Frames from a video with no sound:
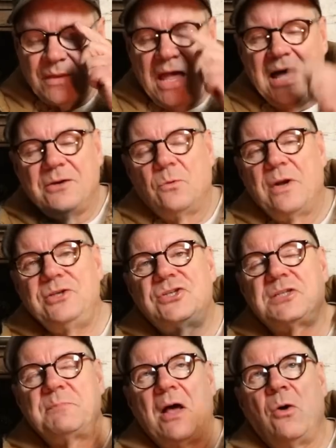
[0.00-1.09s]
And when you
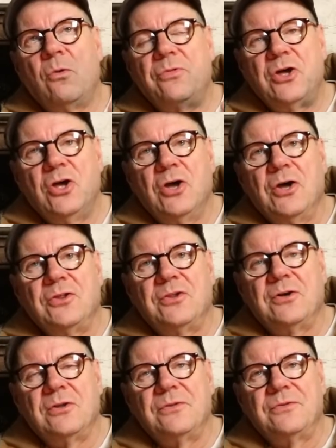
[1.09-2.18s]
smell the
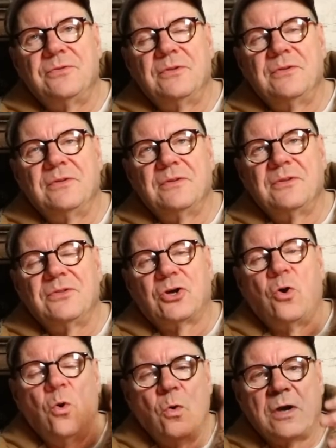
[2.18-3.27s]
the the
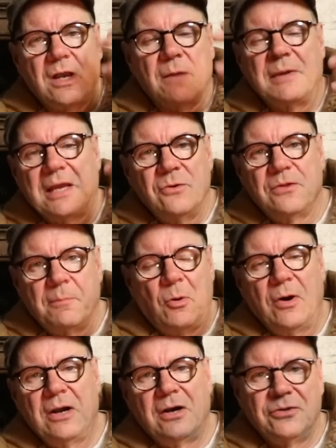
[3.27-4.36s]
coke coming out the
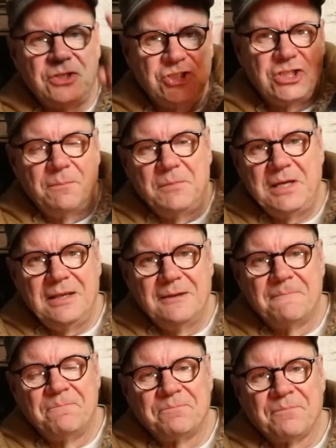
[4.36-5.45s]
boiler and the chimney
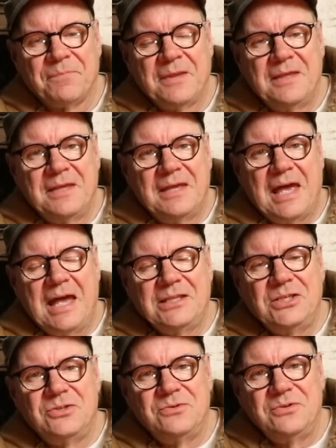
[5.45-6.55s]

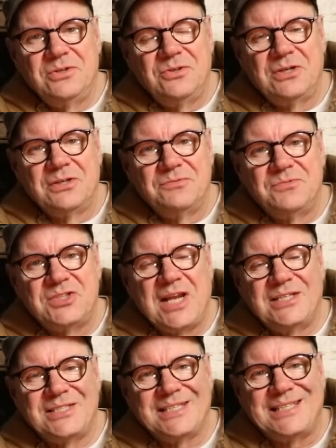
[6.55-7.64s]
and you you can
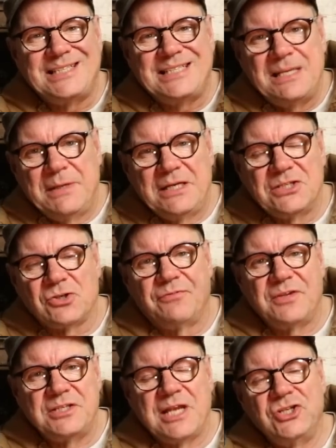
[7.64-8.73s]
sense the steaminess of
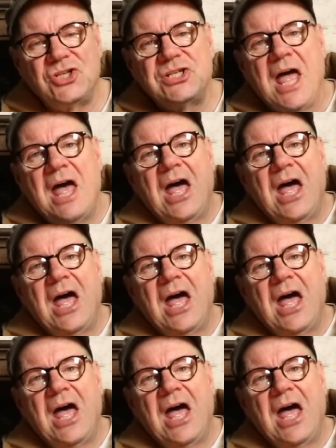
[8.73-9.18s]
these engines